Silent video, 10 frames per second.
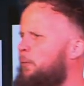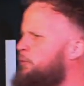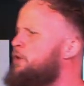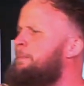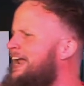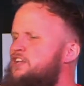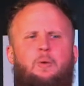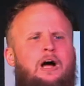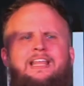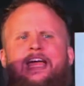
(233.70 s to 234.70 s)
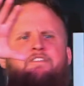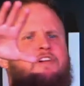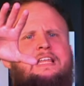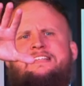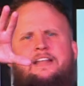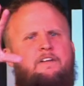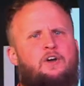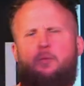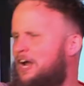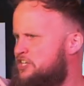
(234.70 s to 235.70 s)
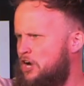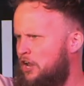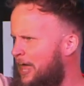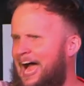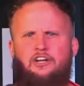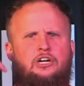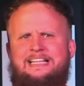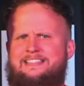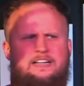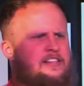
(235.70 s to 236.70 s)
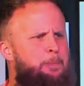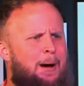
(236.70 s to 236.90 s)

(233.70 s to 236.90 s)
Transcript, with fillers: you might as well leave. Listen, if you're watching online, you're listening to the